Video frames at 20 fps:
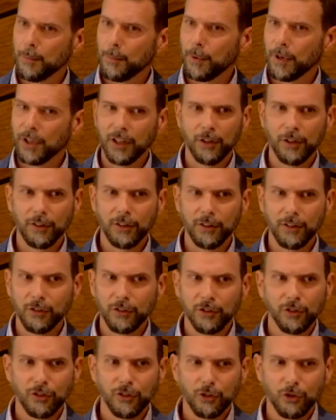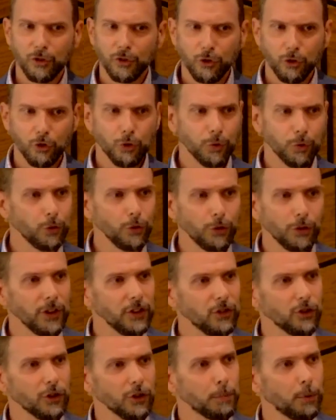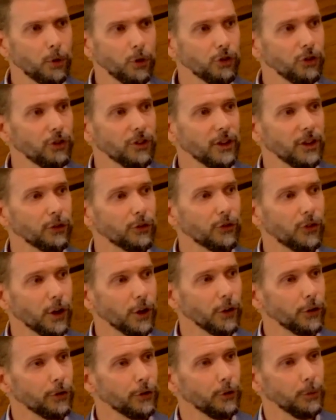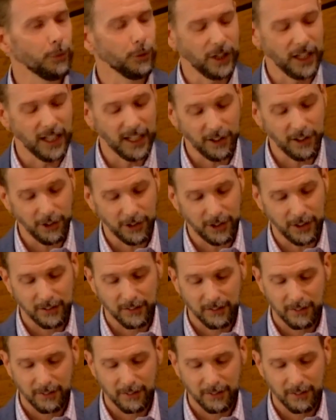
But in truth, it just pushes us farther from reality.